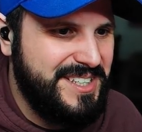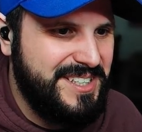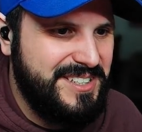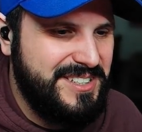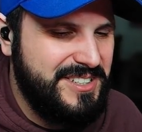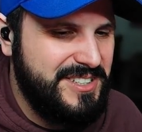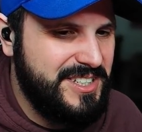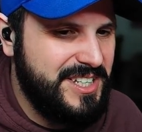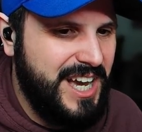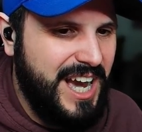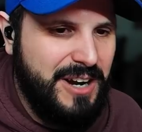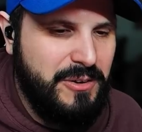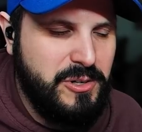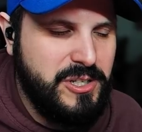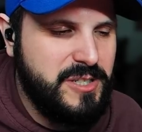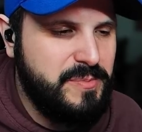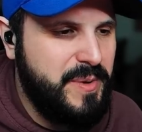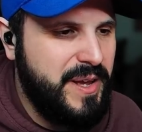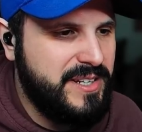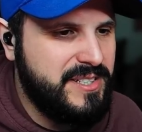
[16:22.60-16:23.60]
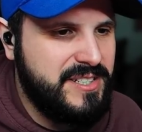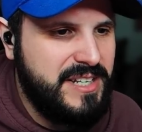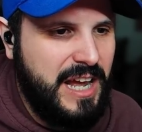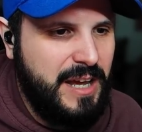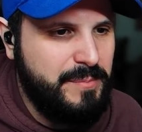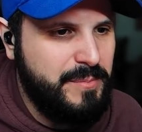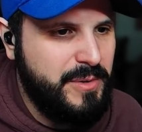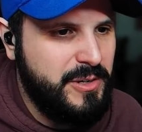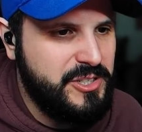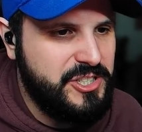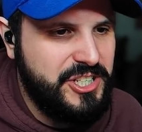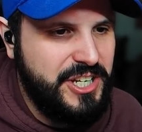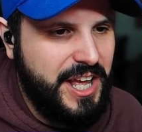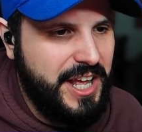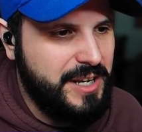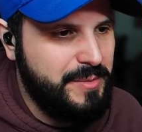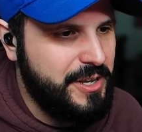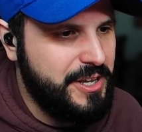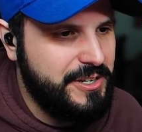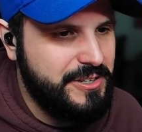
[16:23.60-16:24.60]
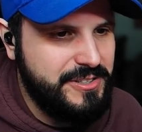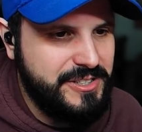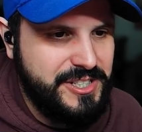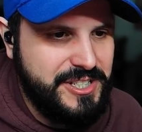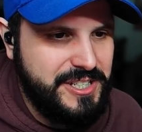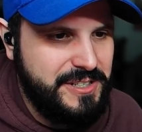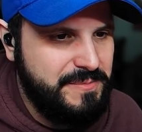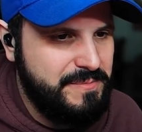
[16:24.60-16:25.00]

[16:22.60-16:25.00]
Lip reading: You gotta respect stop motion animators.